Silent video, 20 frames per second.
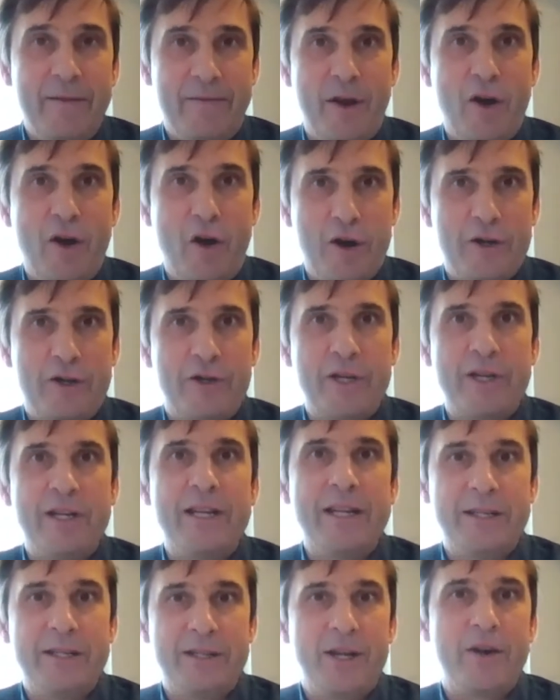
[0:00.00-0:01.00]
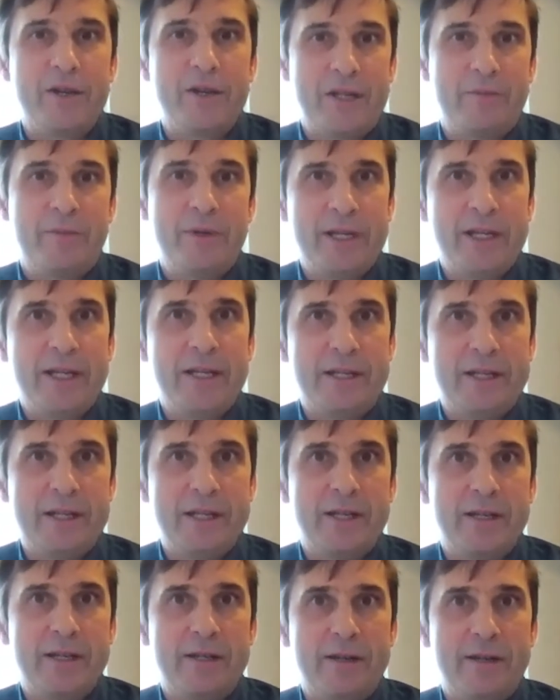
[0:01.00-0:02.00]
hydrogen is going to be
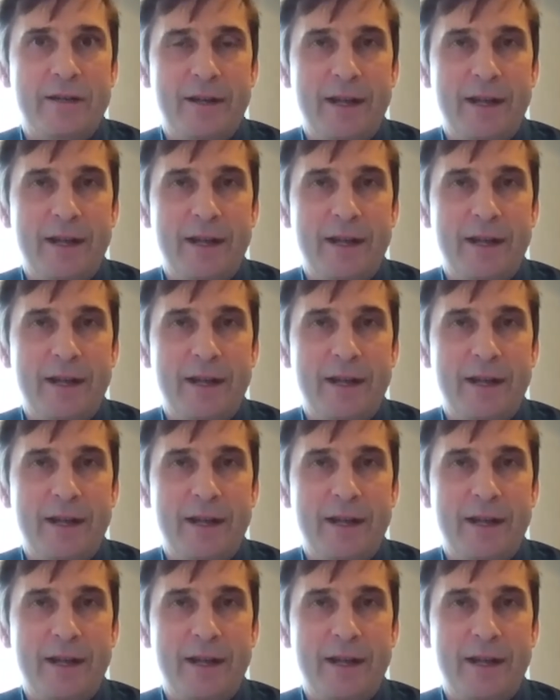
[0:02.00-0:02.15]
considered.